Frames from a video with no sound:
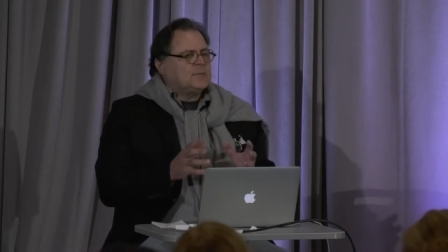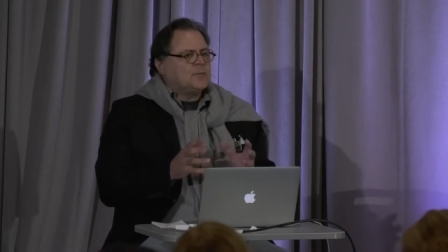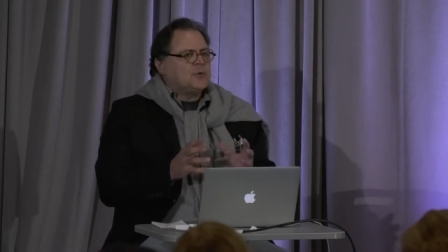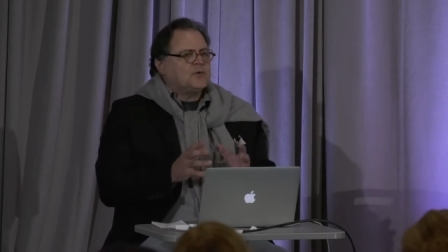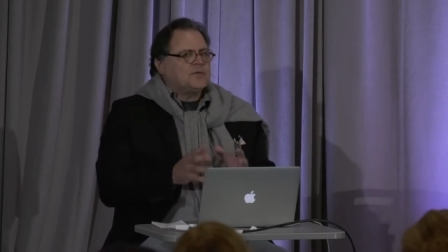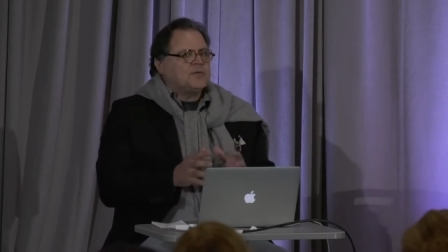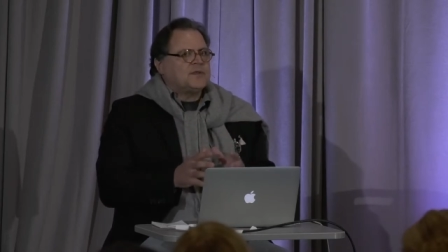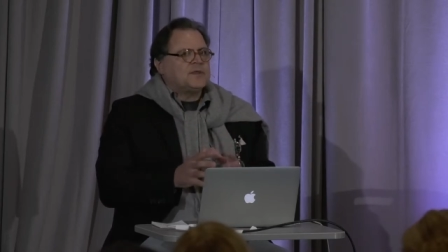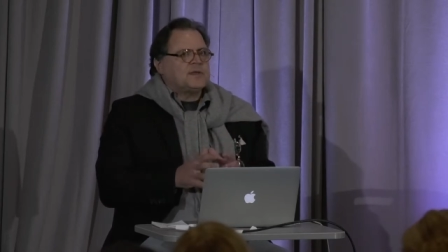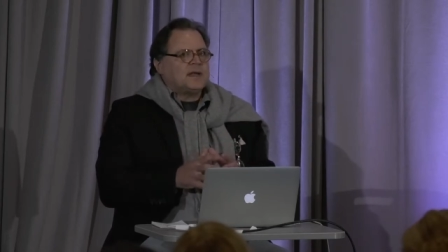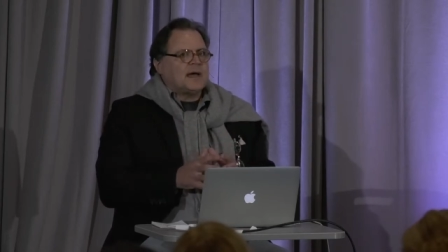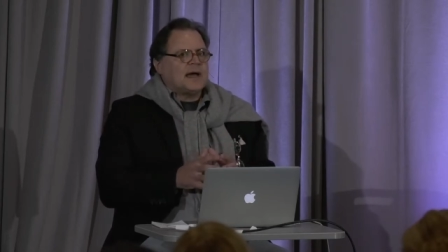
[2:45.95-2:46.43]

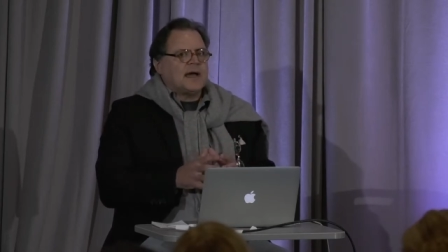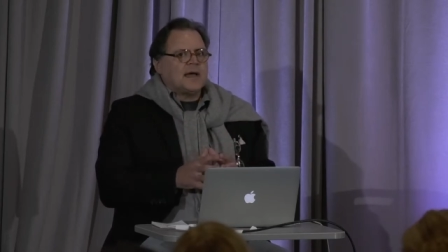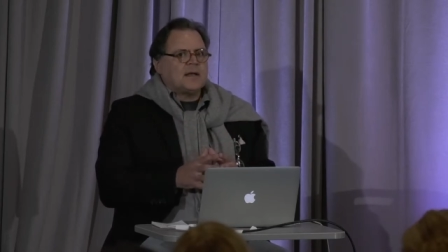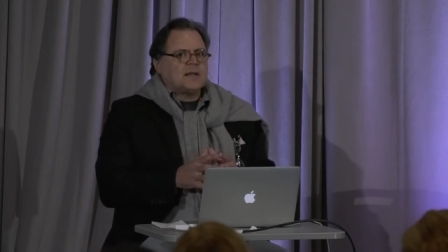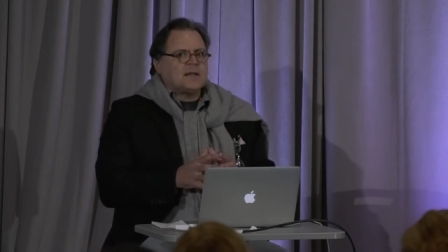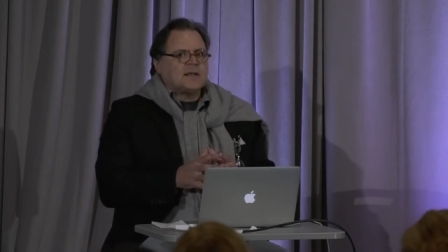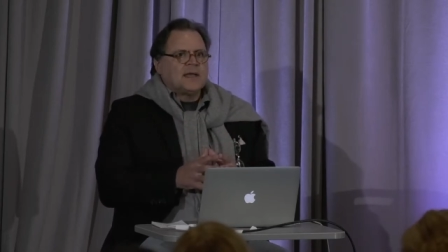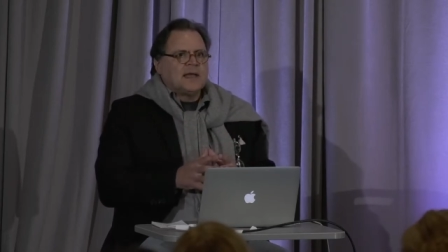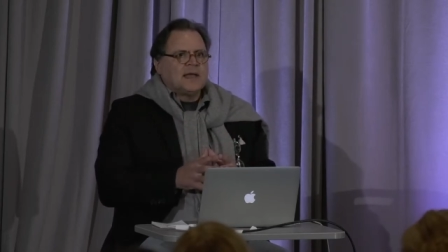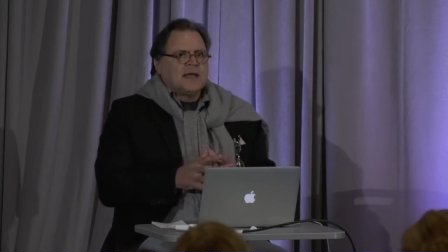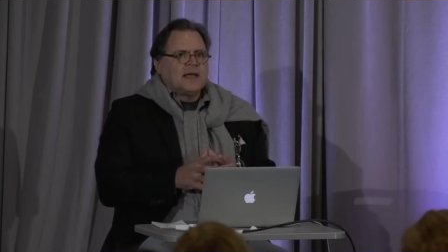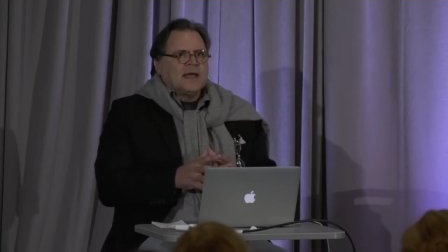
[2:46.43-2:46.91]
move the
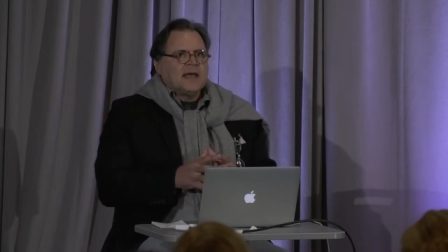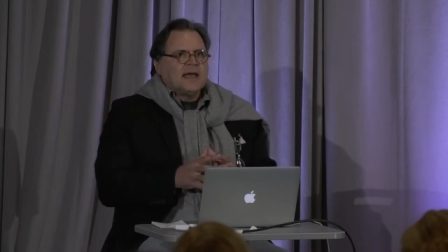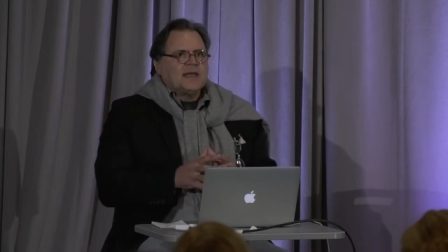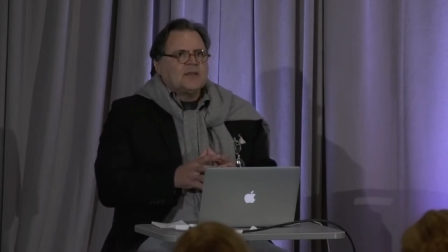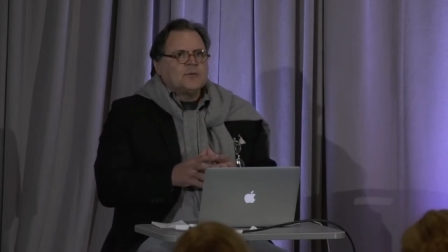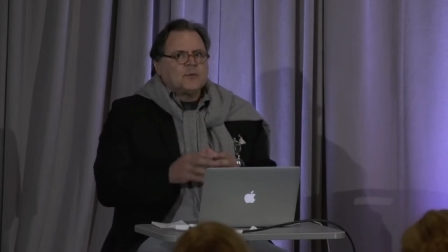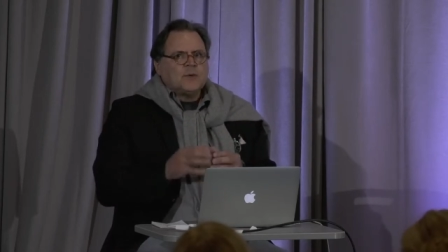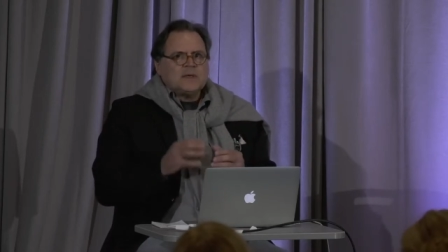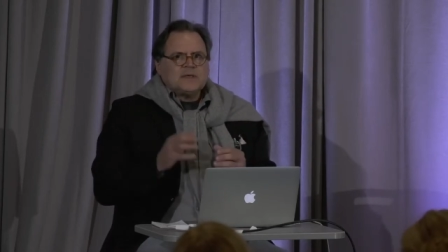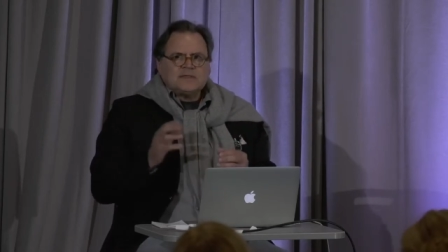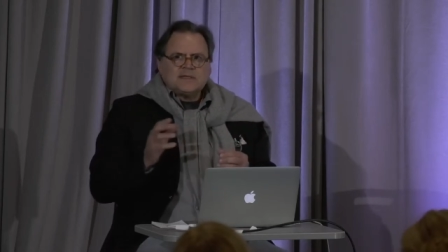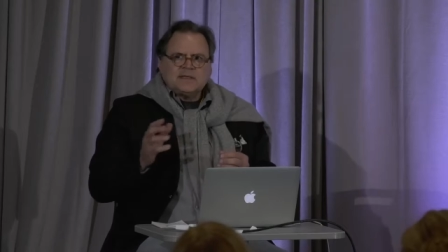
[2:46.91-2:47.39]
dial. And
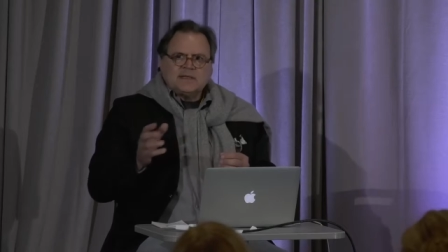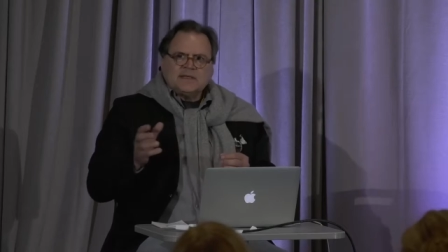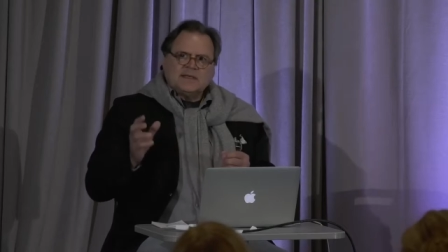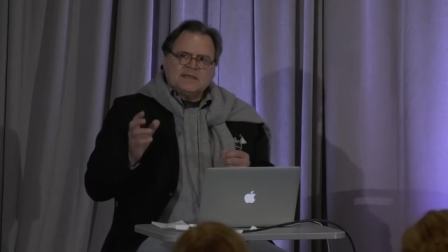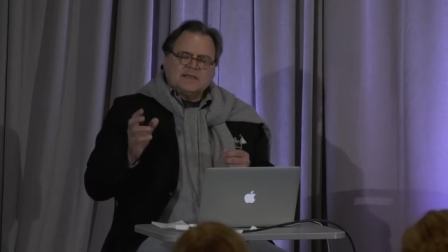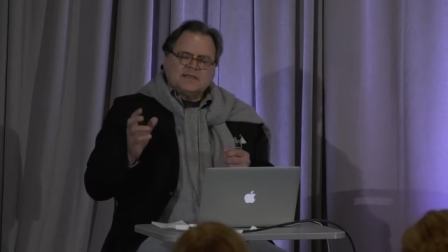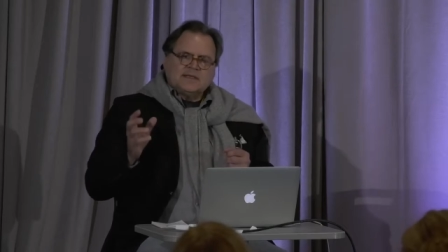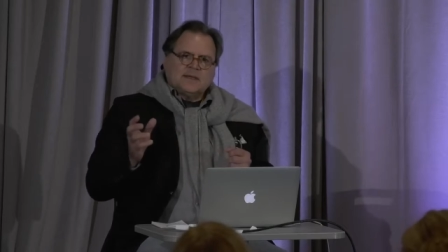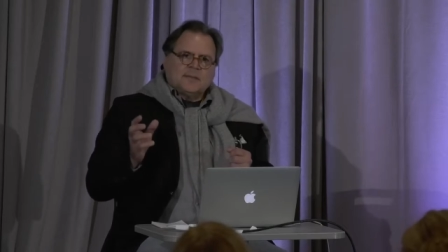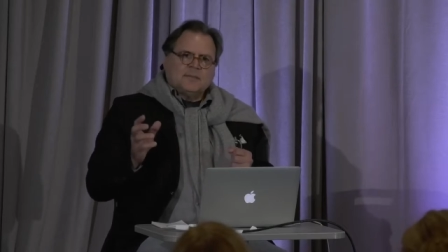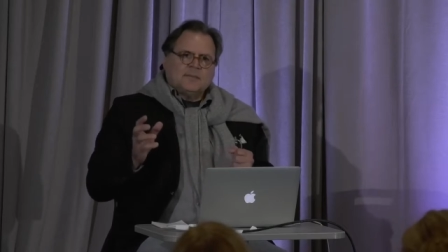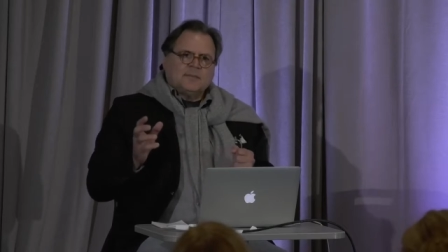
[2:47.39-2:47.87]
the reason
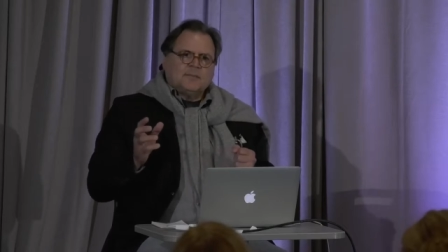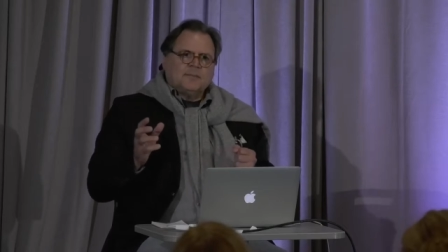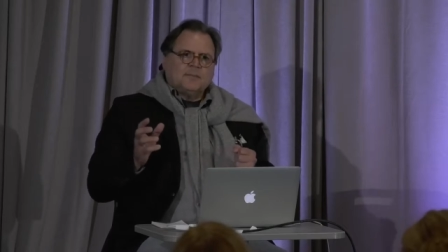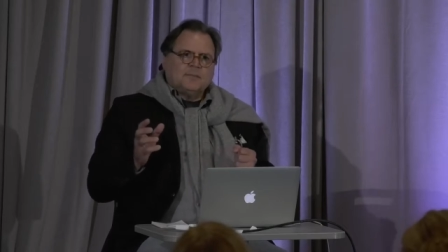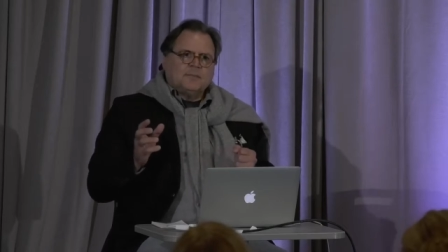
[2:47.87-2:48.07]
is that